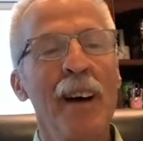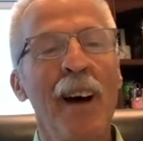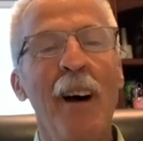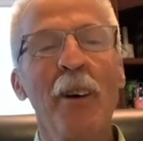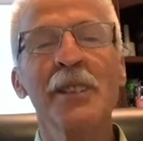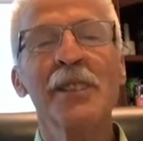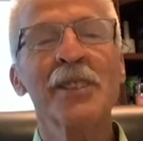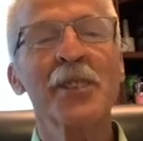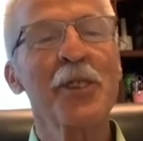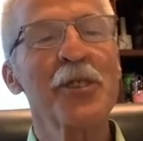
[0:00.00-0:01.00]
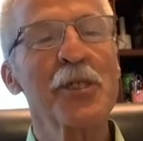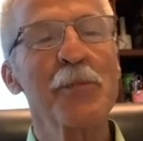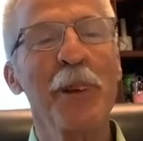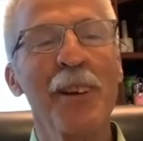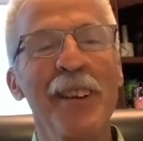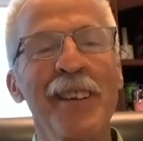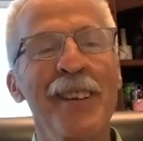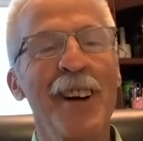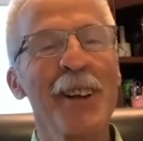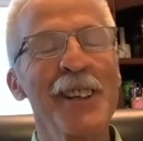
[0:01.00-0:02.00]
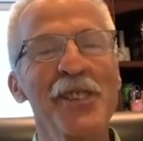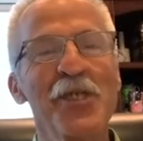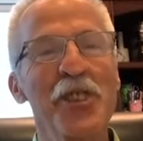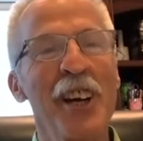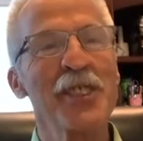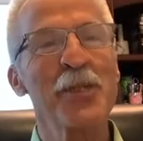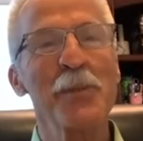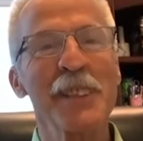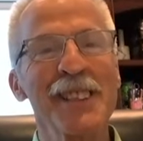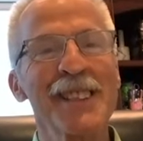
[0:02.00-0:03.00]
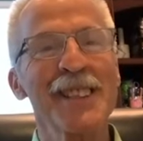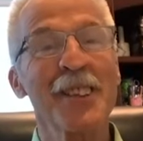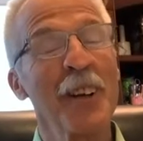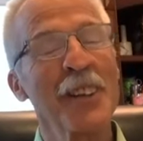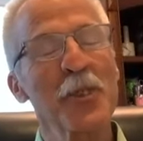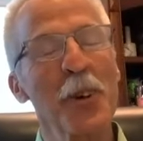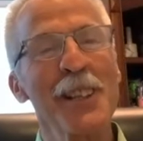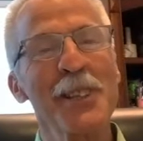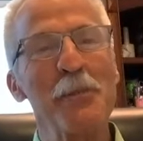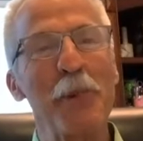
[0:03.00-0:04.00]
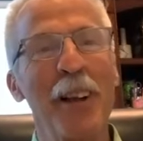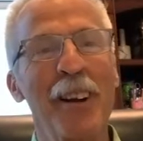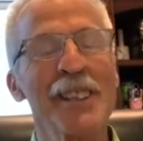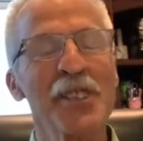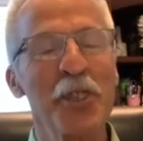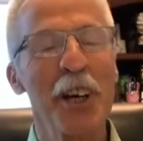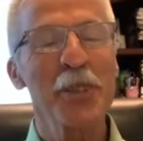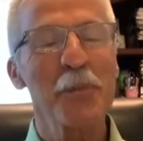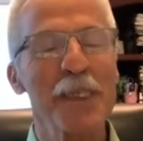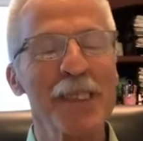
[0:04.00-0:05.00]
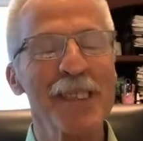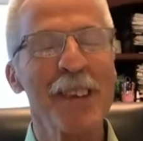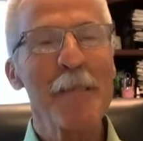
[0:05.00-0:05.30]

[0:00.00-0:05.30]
How unsearchable are his judgments, or untraceable are his judgments,